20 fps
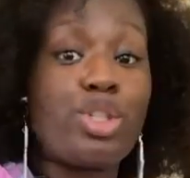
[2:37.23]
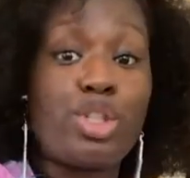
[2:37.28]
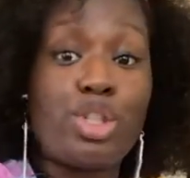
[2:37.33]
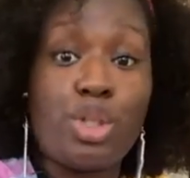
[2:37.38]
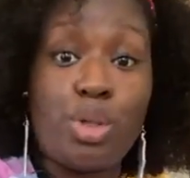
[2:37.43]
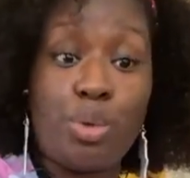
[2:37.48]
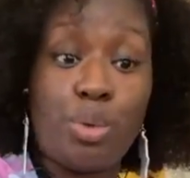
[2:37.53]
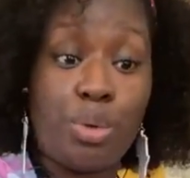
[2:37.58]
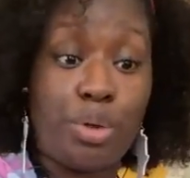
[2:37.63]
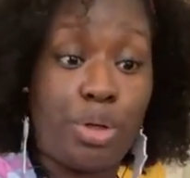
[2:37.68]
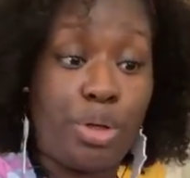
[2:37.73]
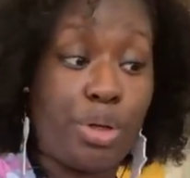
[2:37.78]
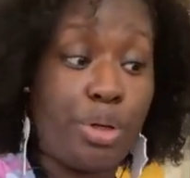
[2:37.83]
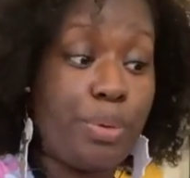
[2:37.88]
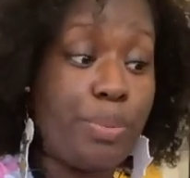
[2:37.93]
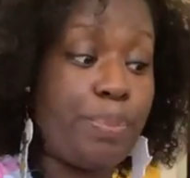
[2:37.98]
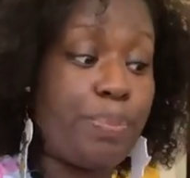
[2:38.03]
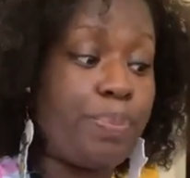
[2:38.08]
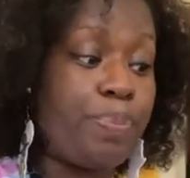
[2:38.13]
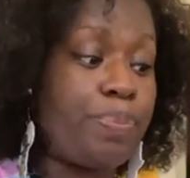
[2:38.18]

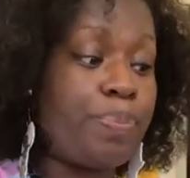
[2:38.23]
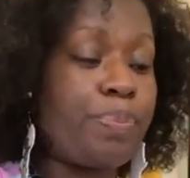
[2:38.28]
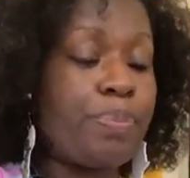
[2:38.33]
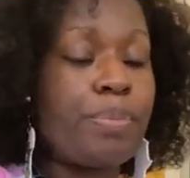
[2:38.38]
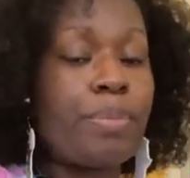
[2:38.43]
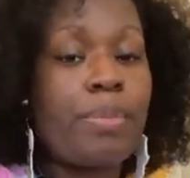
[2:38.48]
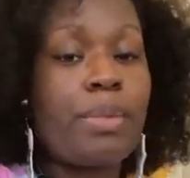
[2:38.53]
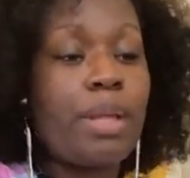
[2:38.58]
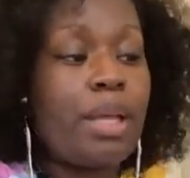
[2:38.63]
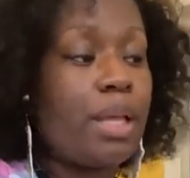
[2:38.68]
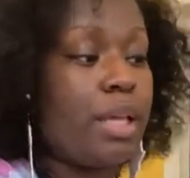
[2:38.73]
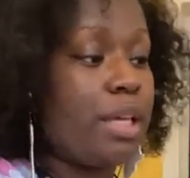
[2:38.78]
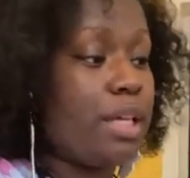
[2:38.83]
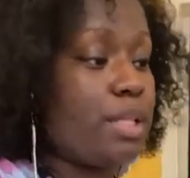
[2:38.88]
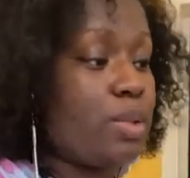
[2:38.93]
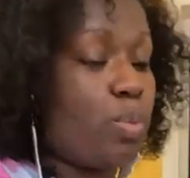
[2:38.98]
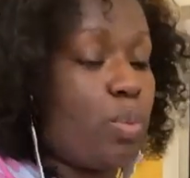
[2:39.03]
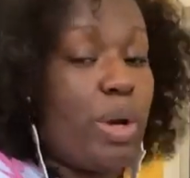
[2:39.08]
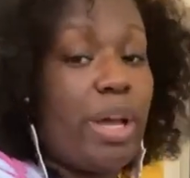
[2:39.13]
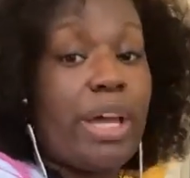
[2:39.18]
sooner
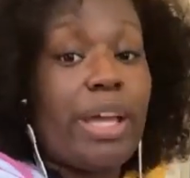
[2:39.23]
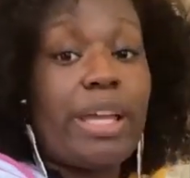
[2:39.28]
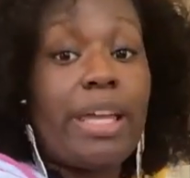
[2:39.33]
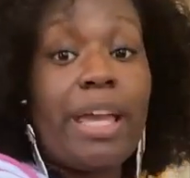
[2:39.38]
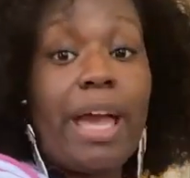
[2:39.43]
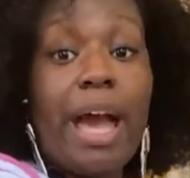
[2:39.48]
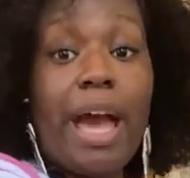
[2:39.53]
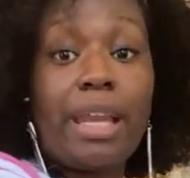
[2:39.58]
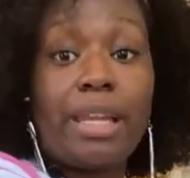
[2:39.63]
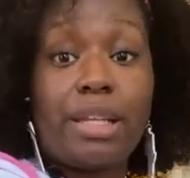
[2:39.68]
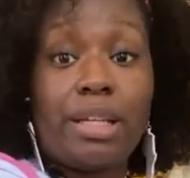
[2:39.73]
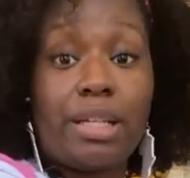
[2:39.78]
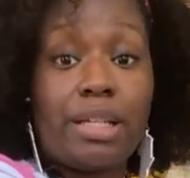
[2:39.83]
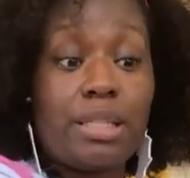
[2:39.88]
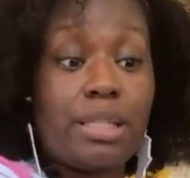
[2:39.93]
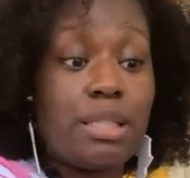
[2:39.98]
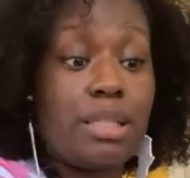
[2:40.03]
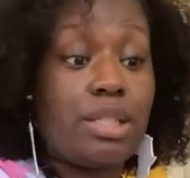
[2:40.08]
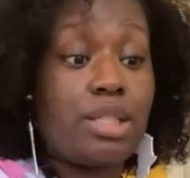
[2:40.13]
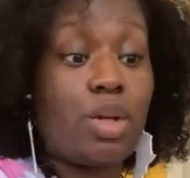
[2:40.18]
is what got us.
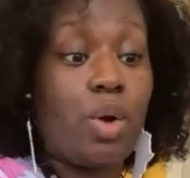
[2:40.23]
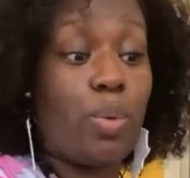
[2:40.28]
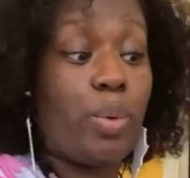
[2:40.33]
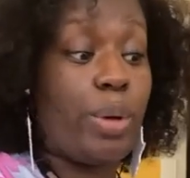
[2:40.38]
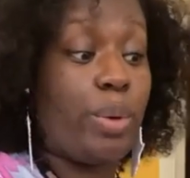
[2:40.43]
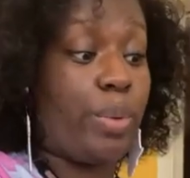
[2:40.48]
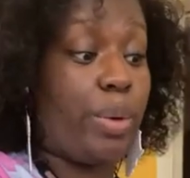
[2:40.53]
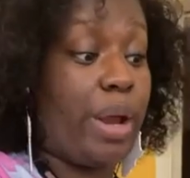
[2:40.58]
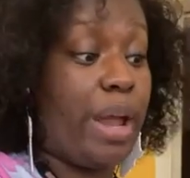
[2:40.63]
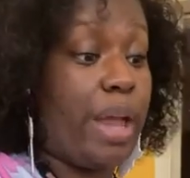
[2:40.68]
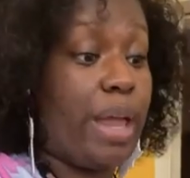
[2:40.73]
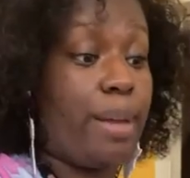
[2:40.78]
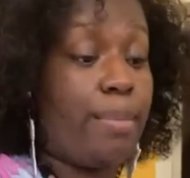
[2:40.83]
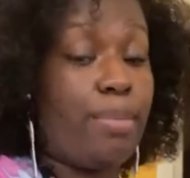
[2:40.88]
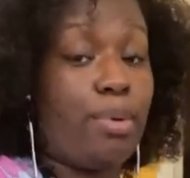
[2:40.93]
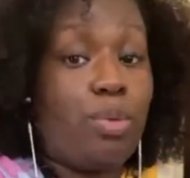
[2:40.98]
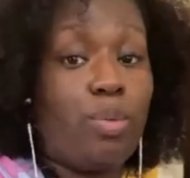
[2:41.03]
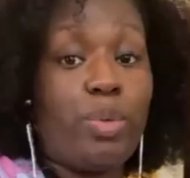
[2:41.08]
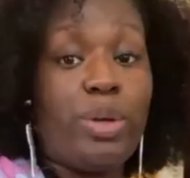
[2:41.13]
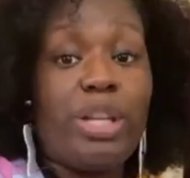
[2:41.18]
So
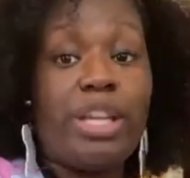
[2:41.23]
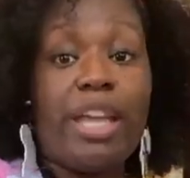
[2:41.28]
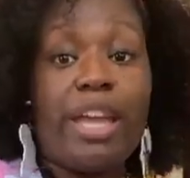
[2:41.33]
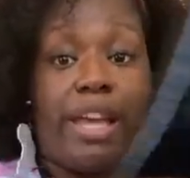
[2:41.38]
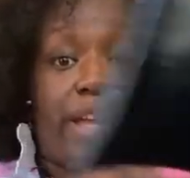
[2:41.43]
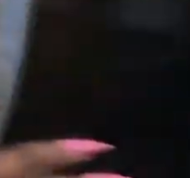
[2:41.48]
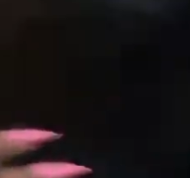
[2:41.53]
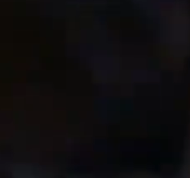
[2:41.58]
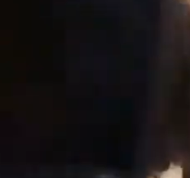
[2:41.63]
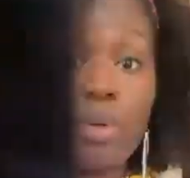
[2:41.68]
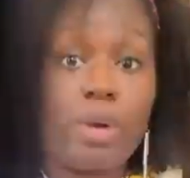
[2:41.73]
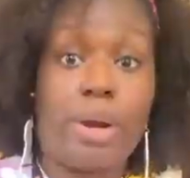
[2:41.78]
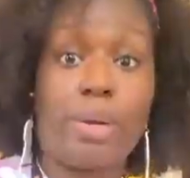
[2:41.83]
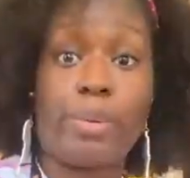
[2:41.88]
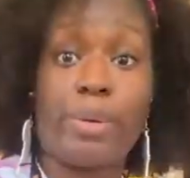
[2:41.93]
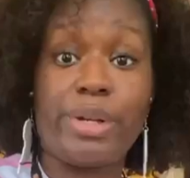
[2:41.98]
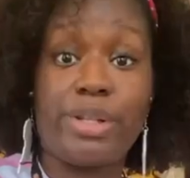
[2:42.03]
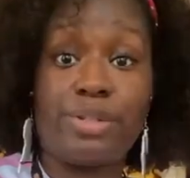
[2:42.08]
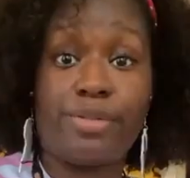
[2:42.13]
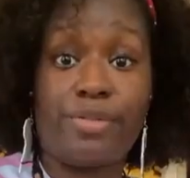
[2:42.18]
we canceled our
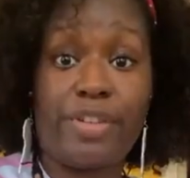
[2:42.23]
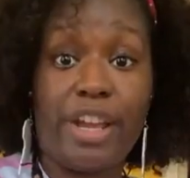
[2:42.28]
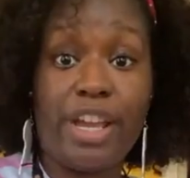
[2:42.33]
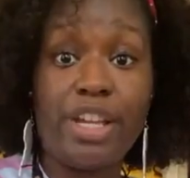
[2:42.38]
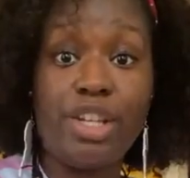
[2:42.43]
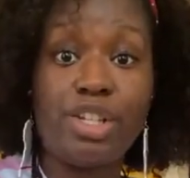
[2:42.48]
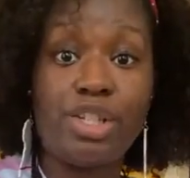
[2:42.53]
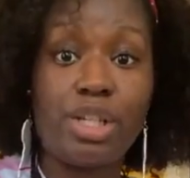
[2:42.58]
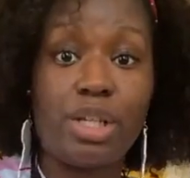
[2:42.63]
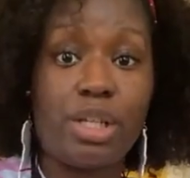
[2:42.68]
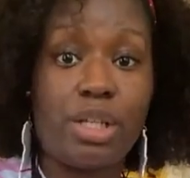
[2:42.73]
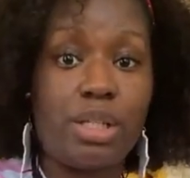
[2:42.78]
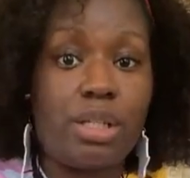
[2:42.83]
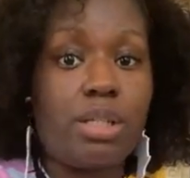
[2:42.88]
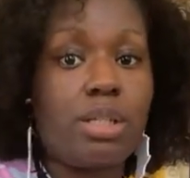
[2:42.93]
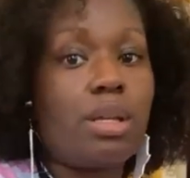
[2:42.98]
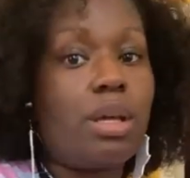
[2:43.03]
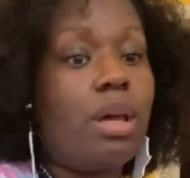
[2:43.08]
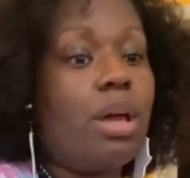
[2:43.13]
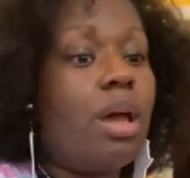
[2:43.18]

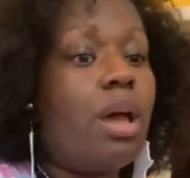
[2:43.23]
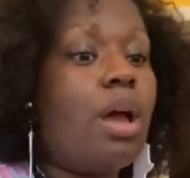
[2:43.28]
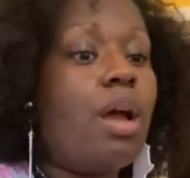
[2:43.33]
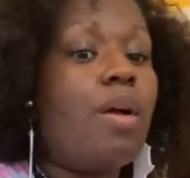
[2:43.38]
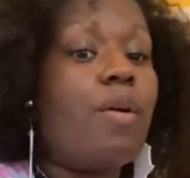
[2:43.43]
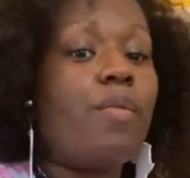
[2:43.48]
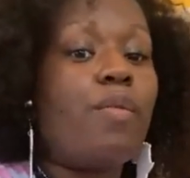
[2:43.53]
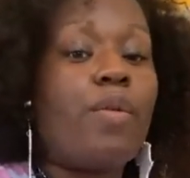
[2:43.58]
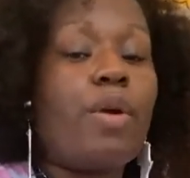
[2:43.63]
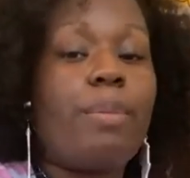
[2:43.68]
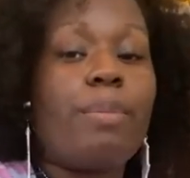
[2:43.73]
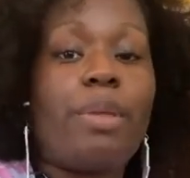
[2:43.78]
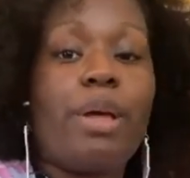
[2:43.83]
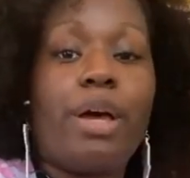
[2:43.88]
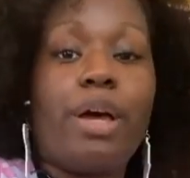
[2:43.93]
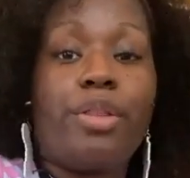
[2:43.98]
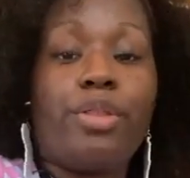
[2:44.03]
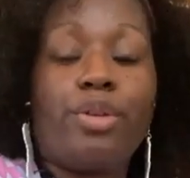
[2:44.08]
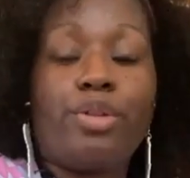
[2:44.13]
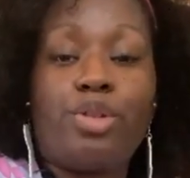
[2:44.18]
reservations from the
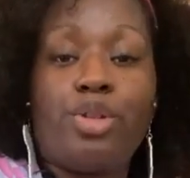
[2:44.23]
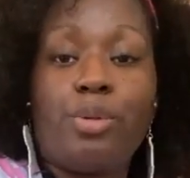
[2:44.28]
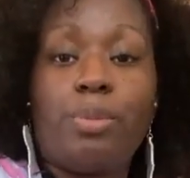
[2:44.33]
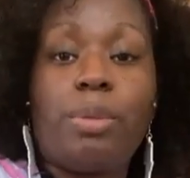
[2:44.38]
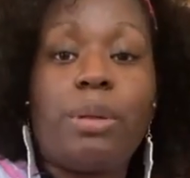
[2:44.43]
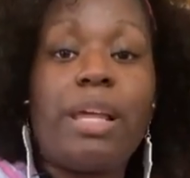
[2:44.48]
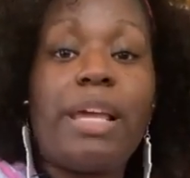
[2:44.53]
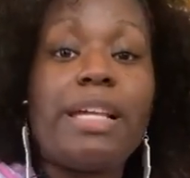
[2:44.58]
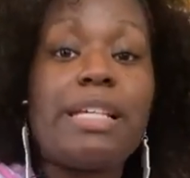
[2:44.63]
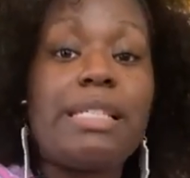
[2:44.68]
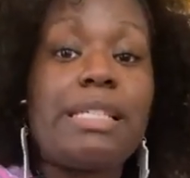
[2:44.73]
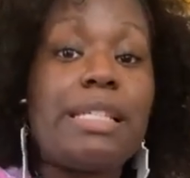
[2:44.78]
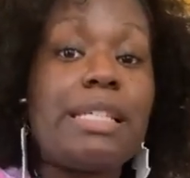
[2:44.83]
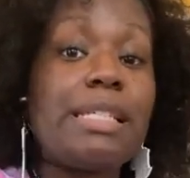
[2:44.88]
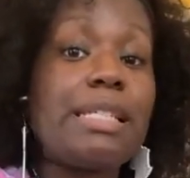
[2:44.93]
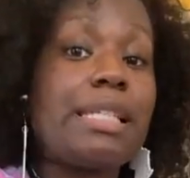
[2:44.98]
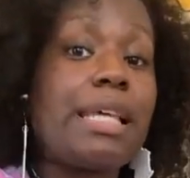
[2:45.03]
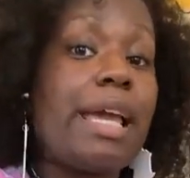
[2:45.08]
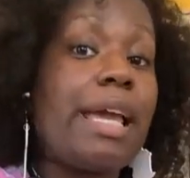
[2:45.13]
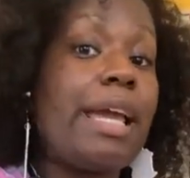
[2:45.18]
other 2
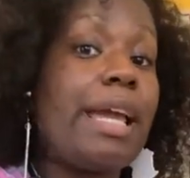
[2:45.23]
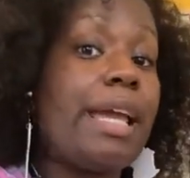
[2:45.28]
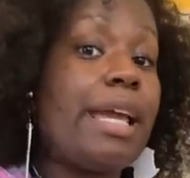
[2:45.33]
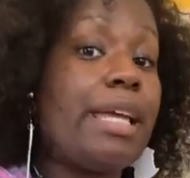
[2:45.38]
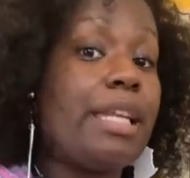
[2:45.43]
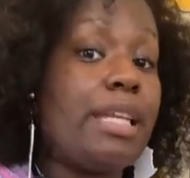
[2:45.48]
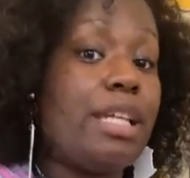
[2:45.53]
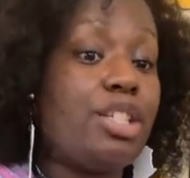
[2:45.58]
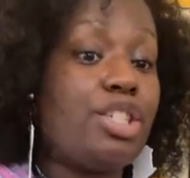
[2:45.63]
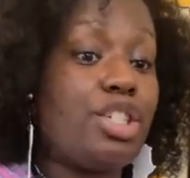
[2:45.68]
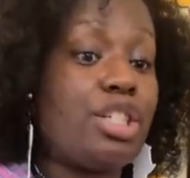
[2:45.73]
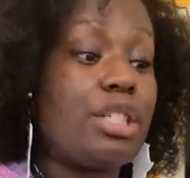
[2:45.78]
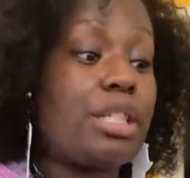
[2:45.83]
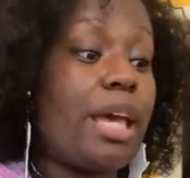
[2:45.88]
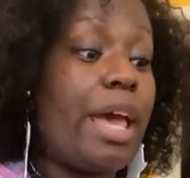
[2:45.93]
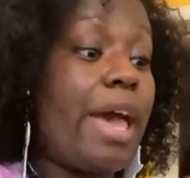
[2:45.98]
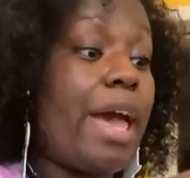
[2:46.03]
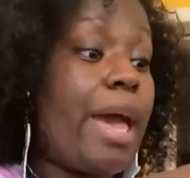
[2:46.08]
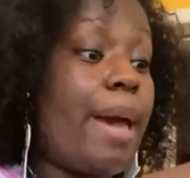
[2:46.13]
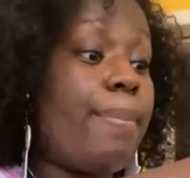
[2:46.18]
places. And it just
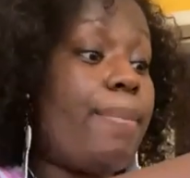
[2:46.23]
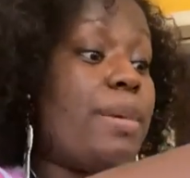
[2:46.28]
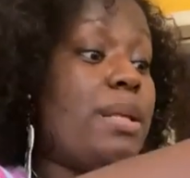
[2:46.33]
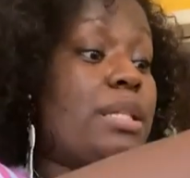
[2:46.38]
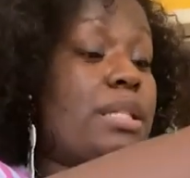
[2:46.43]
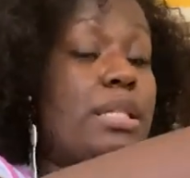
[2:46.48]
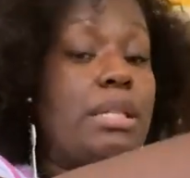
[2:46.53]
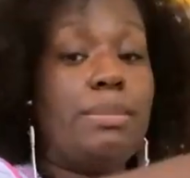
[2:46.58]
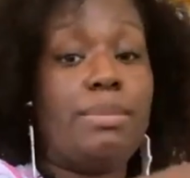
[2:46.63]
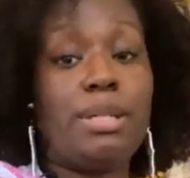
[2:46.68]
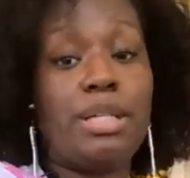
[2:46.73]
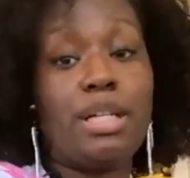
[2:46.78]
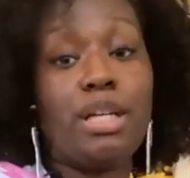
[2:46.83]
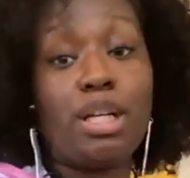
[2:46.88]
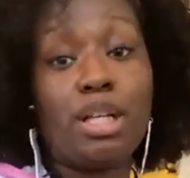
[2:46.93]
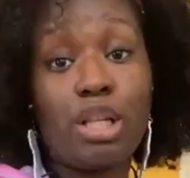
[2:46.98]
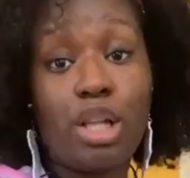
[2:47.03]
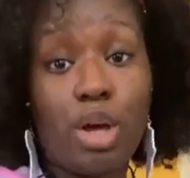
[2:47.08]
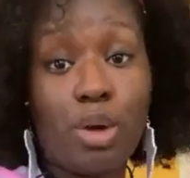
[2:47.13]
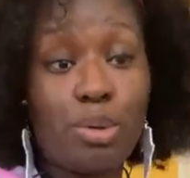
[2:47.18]
happened to be
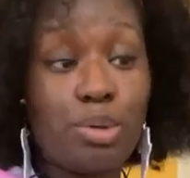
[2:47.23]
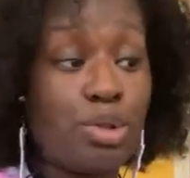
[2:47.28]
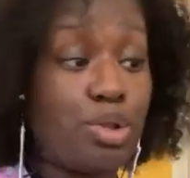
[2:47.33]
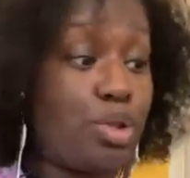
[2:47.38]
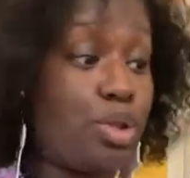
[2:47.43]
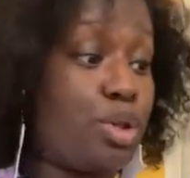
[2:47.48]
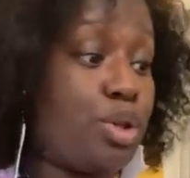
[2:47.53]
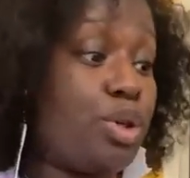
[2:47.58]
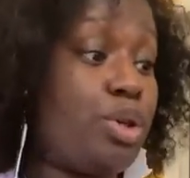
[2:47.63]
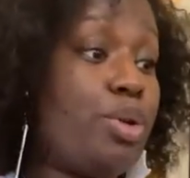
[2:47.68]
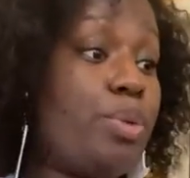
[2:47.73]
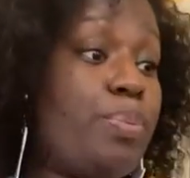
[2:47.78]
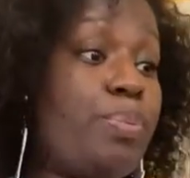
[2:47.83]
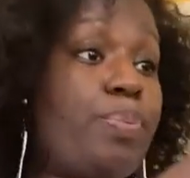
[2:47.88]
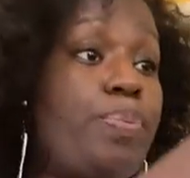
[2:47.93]
closer